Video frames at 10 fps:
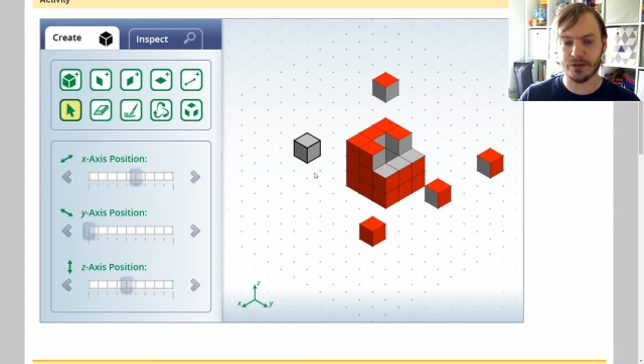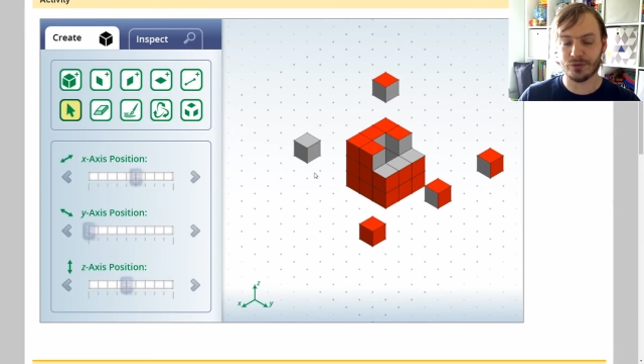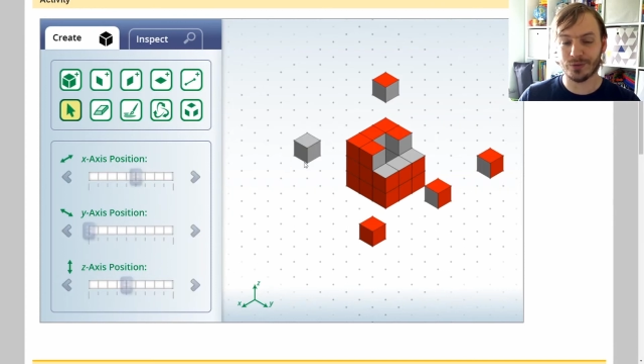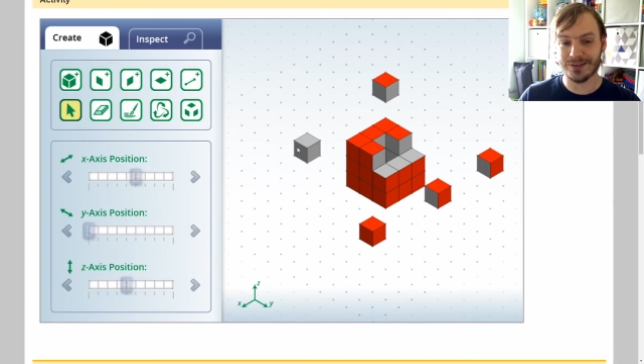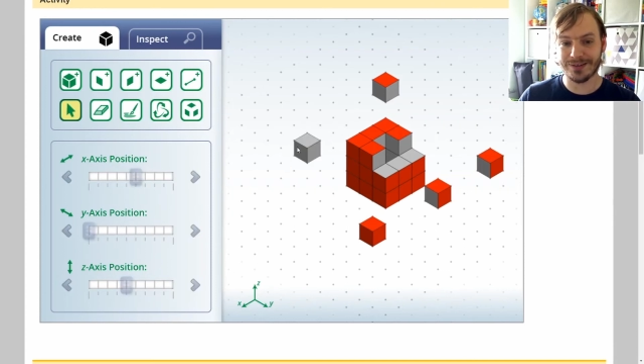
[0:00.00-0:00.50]

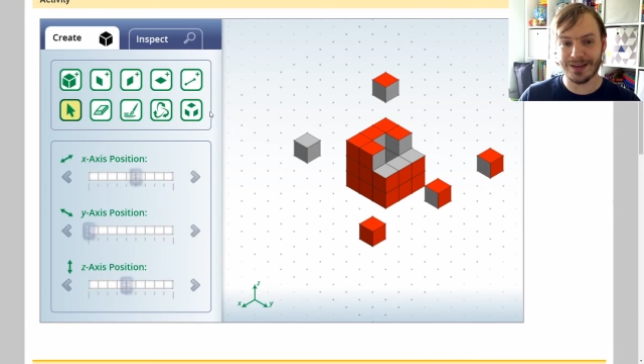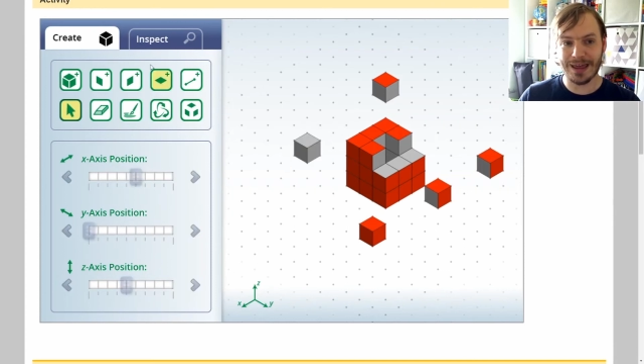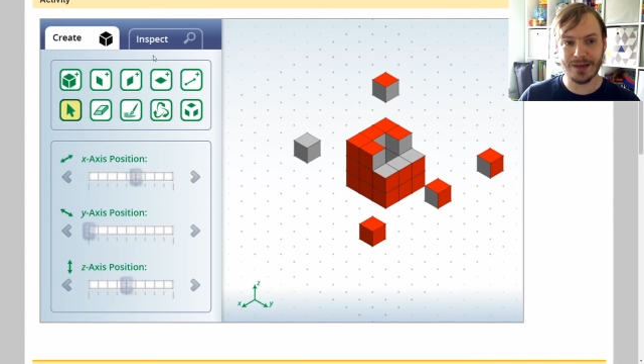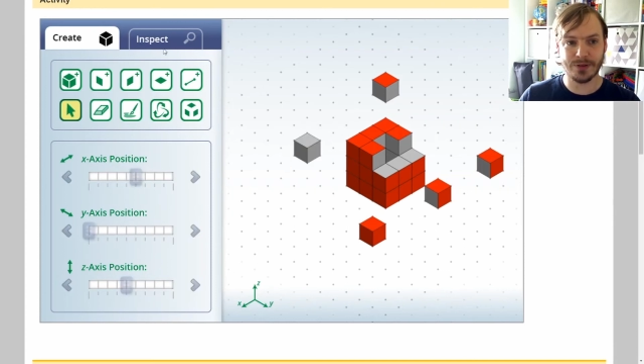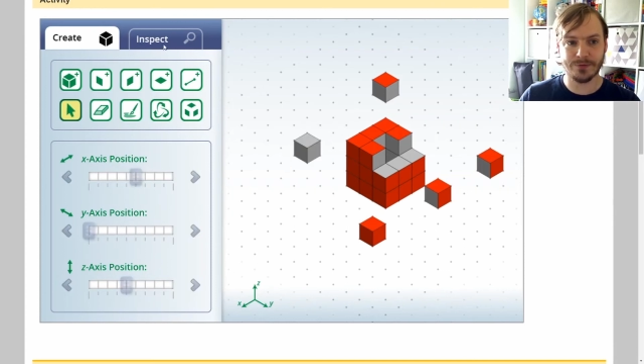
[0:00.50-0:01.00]
so it didn't
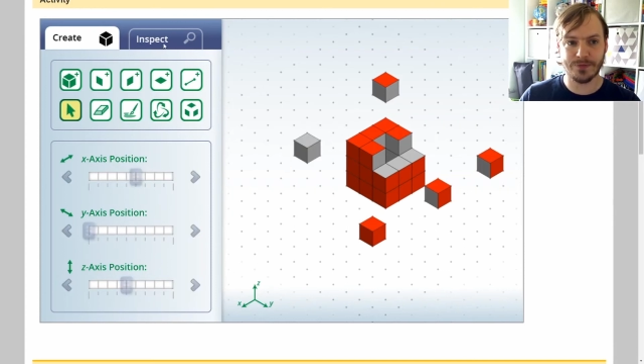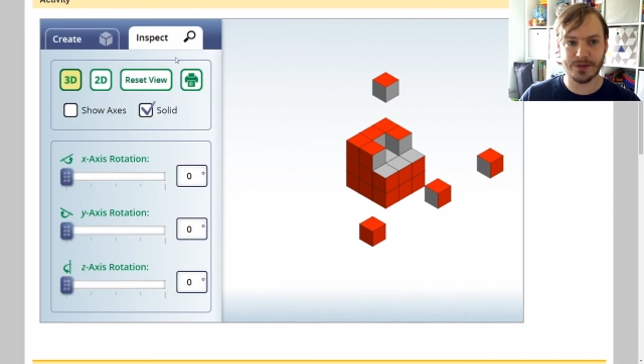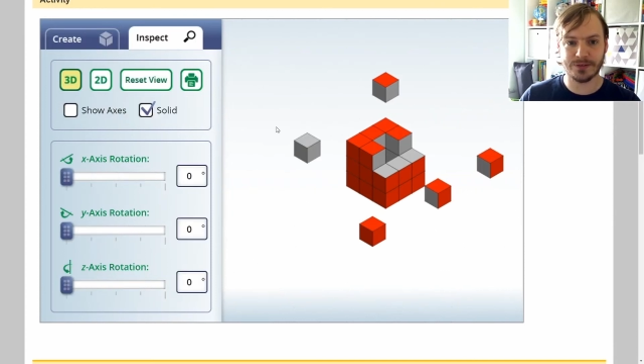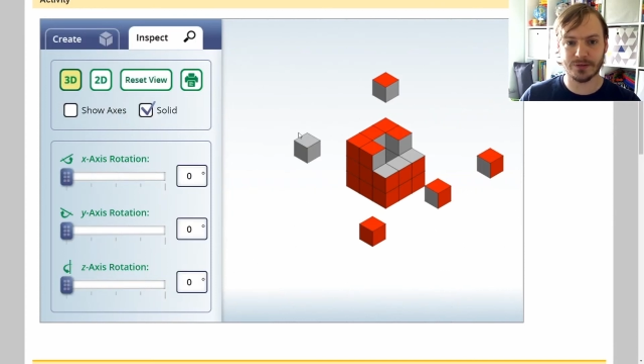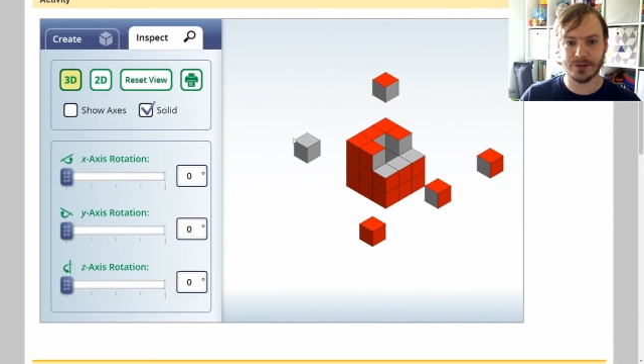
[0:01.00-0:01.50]
have any
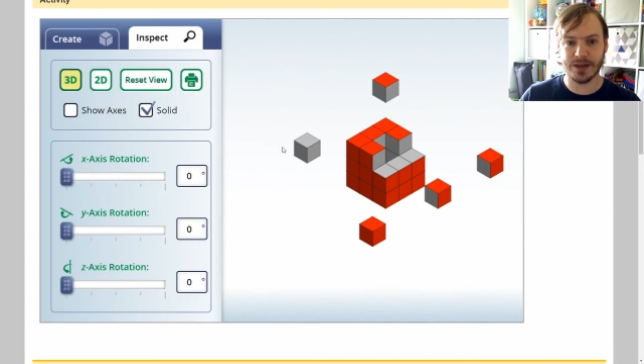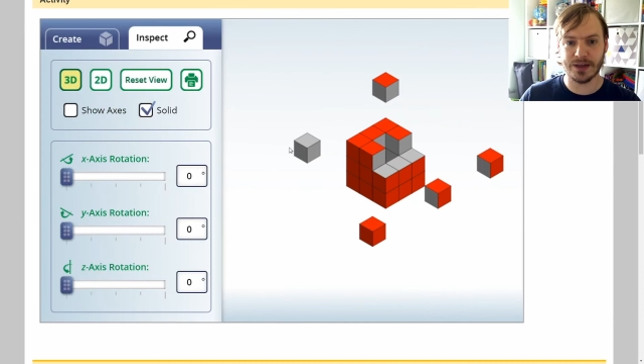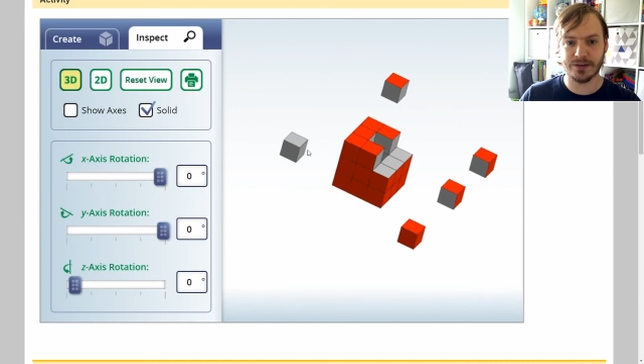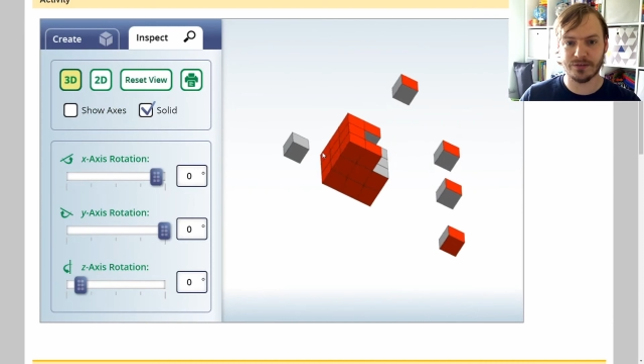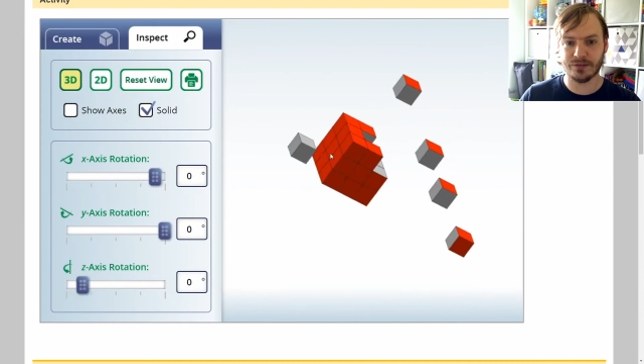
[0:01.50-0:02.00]
faces on the
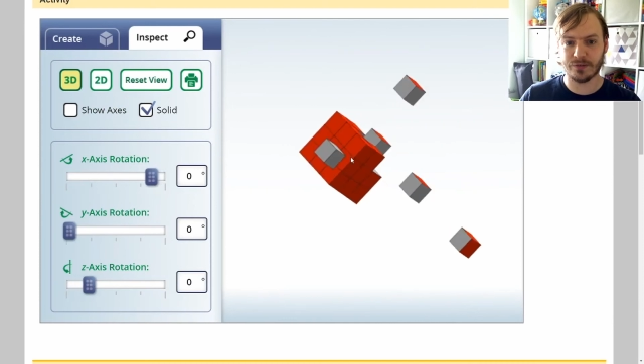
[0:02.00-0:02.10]
edge.